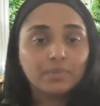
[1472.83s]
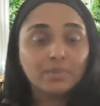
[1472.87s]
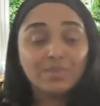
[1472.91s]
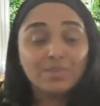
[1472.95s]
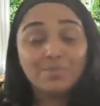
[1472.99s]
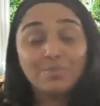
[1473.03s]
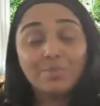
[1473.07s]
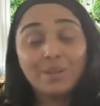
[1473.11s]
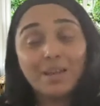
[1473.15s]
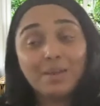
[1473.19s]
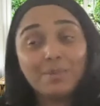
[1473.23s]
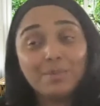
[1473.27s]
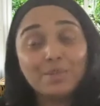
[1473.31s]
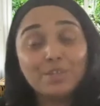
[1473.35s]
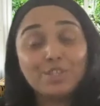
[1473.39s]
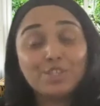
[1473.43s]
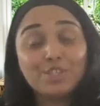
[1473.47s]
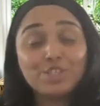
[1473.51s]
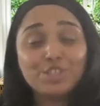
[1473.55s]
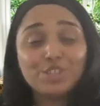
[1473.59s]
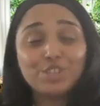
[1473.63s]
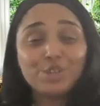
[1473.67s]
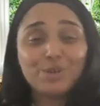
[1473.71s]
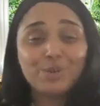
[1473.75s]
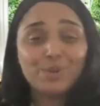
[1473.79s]
maybe
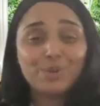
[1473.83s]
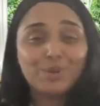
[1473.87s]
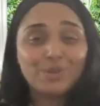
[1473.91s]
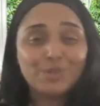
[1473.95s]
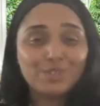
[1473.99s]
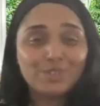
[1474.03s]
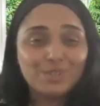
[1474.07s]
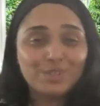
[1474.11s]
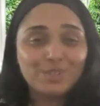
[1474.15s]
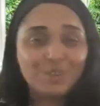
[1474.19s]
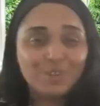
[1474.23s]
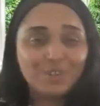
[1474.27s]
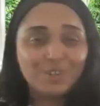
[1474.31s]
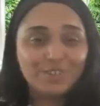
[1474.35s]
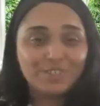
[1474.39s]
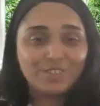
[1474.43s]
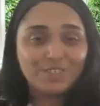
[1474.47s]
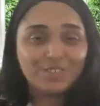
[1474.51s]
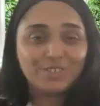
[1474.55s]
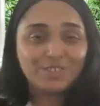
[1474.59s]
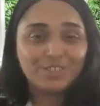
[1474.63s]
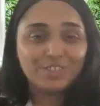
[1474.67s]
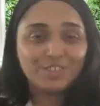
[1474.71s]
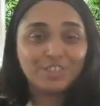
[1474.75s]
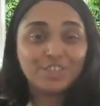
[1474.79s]
two on
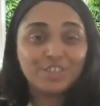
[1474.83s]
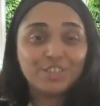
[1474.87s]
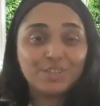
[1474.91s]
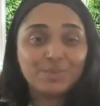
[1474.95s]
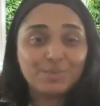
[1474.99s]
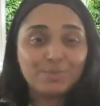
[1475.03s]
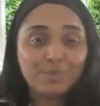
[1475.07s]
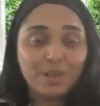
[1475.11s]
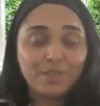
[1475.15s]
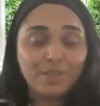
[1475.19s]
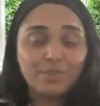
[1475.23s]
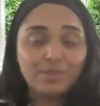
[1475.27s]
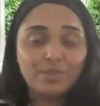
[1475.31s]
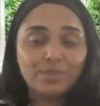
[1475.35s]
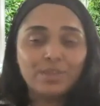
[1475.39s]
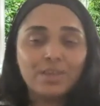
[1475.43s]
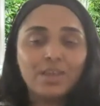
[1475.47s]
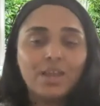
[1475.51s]
a good month,